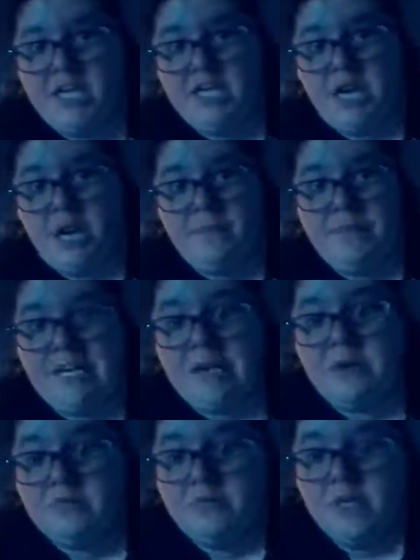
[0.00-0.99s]
of calming
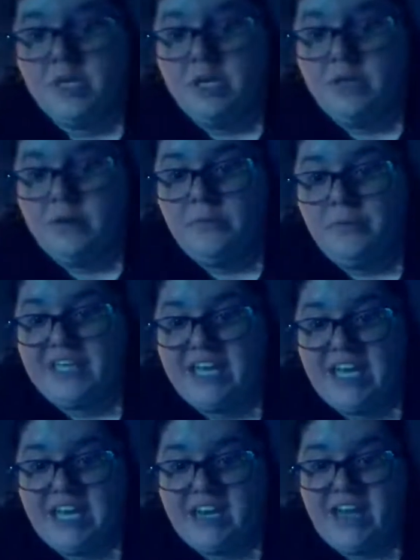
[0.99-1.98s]
down, but then
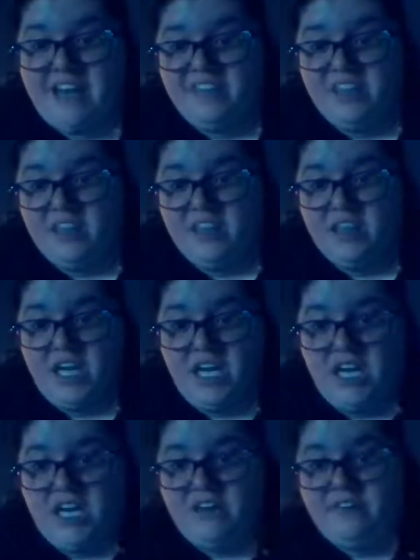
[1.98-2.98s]
again, I have a
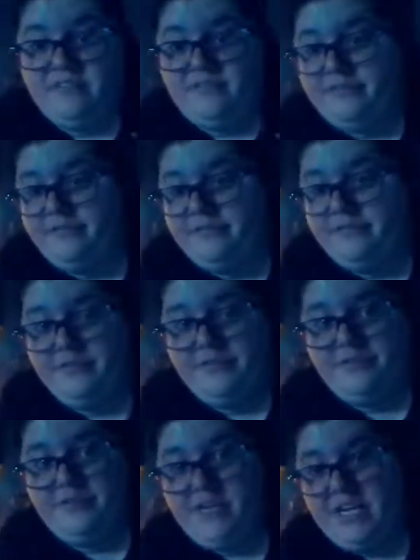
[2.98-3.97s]
lot of
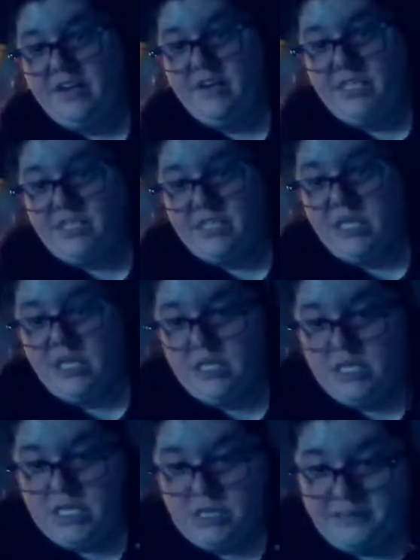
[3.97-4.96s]
food here that's not
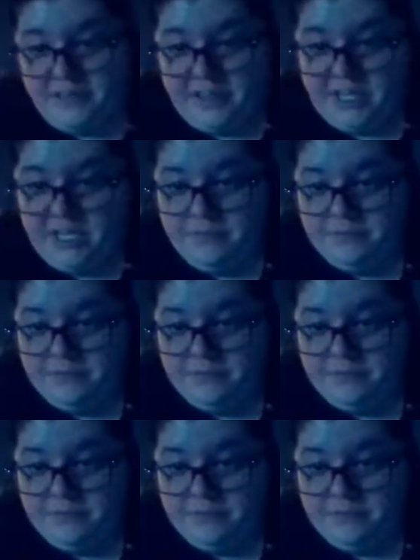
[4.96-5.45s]
keto friendly.